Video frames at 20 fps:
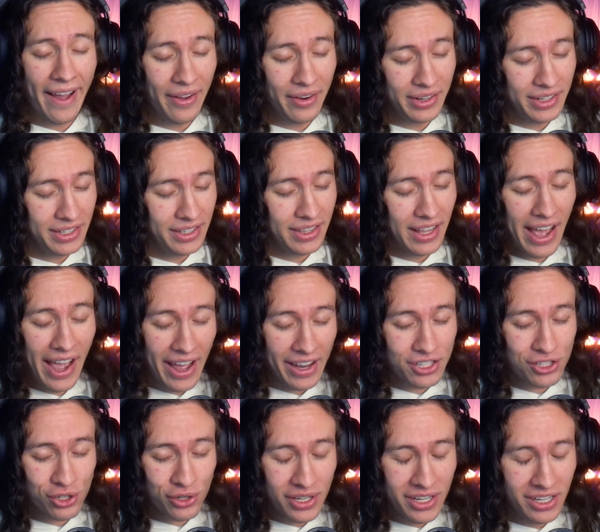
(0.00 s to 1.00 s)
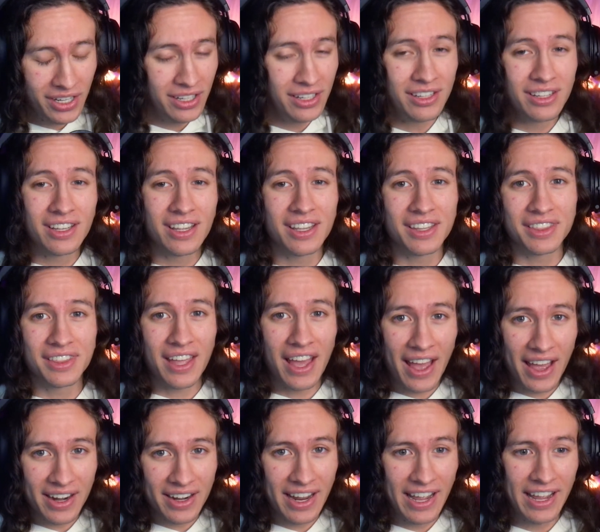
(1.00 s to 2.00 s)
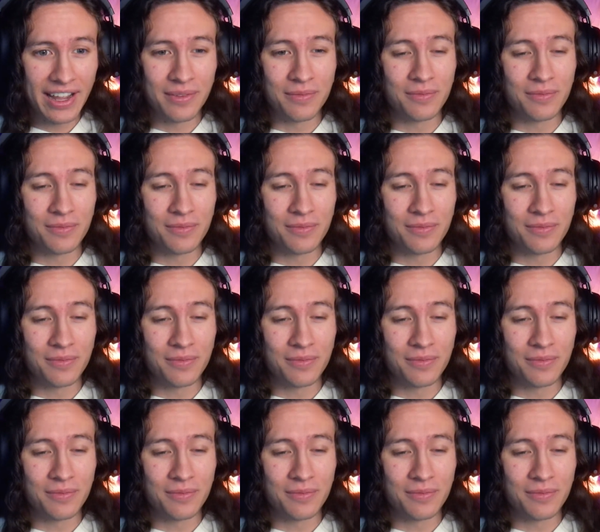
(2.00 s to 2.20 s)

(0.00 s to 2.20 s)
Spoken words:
did that tree get that name?